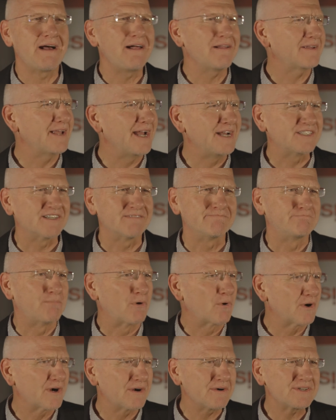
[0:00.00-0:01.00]
all kinds of
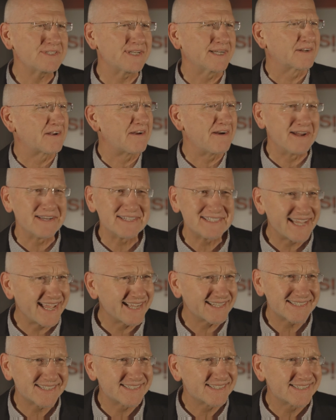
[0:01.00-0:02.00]
borders and
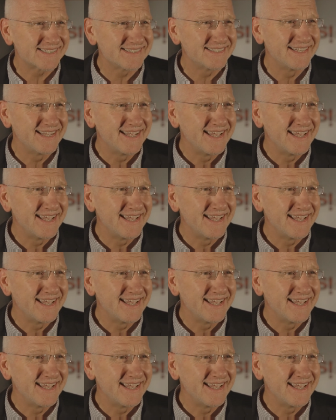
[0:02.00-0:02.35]
contexts,